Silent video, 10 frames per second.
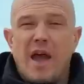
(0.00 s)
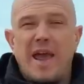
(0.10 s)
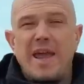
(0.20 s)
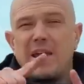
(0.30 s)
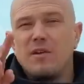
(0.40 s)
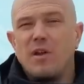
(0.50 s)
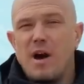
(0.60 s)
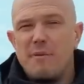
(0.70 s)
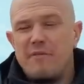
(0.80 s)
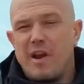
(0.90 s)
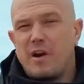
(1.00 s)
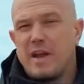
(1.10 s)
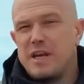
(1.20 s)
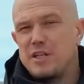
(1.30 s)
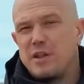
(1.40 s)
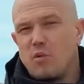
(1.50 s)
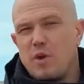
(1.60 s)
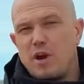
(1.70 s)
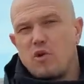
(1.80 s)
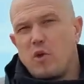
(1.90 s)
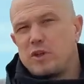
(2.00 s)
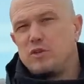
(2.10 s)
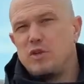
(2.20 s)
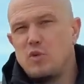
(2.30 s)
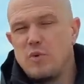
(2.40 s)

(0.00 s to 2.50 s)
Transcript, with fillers: The handle up variation that we are going to do